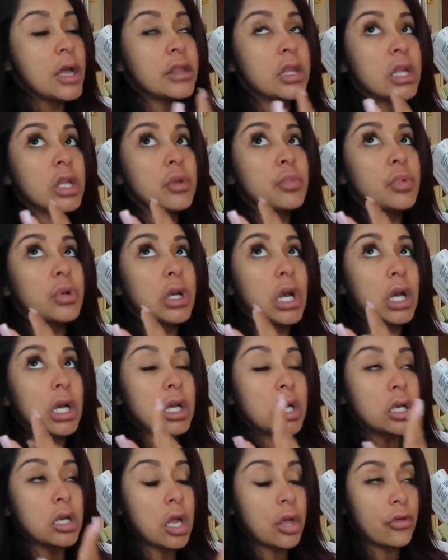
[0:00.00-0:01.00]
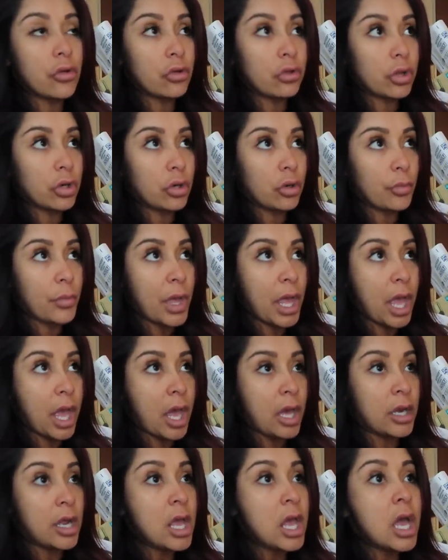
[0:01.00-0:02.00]
and then you put on another little
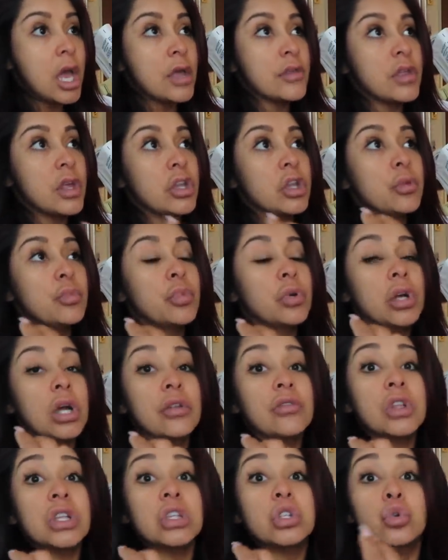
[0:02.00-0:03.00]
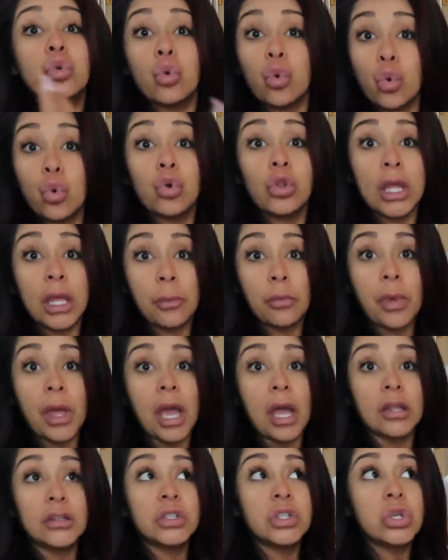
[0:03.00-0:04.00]
pad, and then you put on this cooling
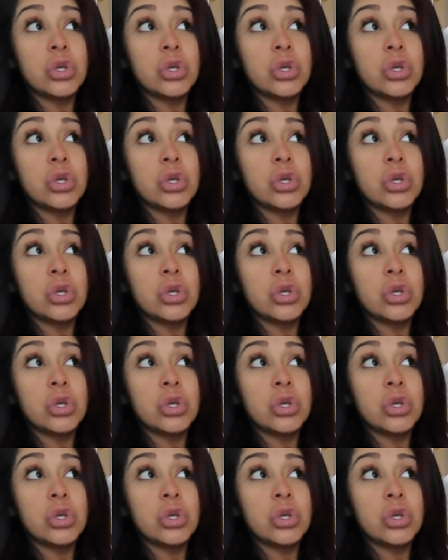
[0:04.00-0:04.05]
pad.